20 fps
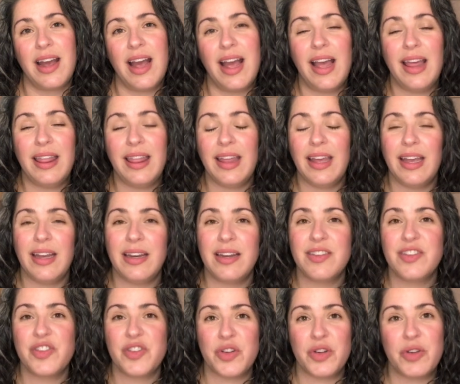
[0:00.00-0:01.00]
I think it
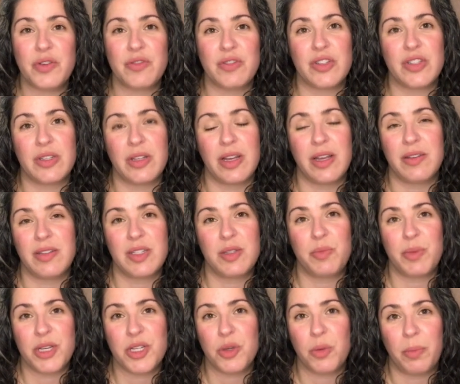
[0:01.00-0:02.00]
deserves a
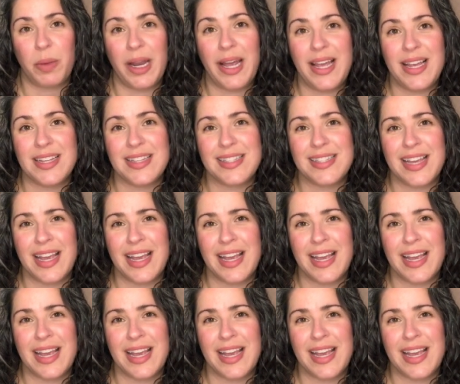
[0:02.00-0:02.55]
special place.